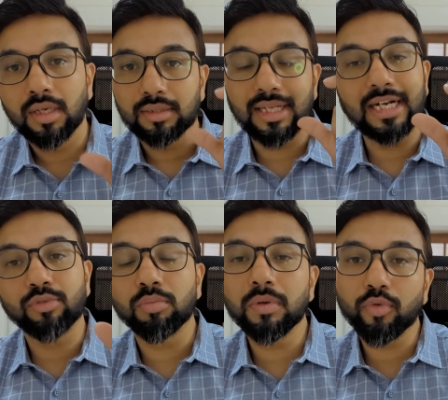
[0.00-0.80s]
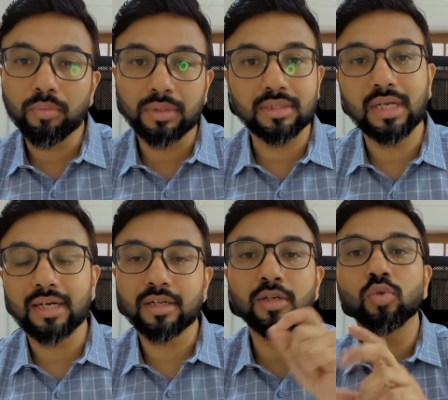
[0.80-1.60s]
then it would be from this
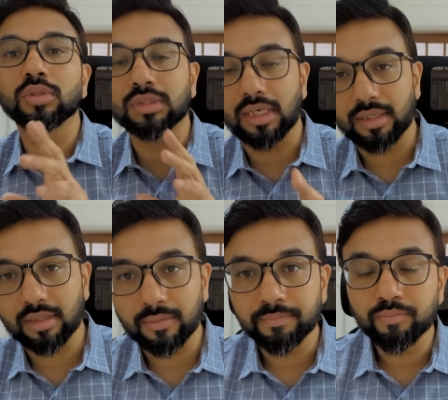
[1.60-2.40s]
article to this article,